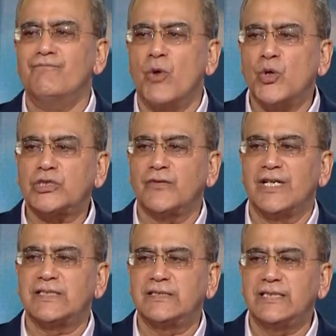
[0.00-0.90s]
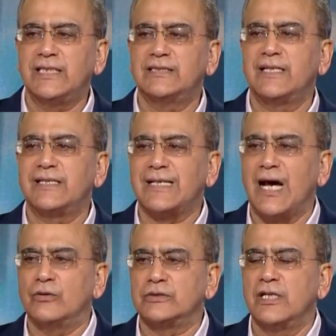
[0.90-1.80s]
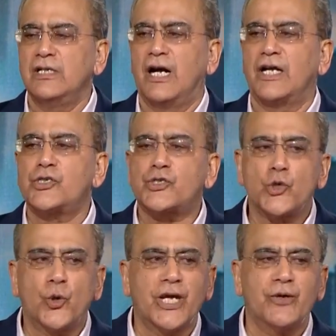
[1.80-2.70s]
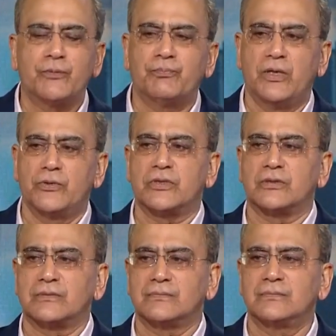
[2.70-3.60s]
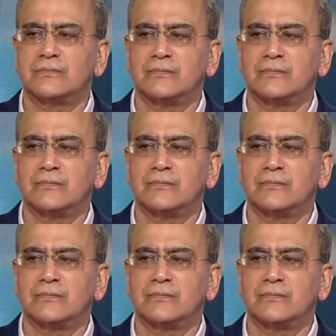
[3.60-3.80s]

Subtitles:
if most of our cities and towns are choking with pollution?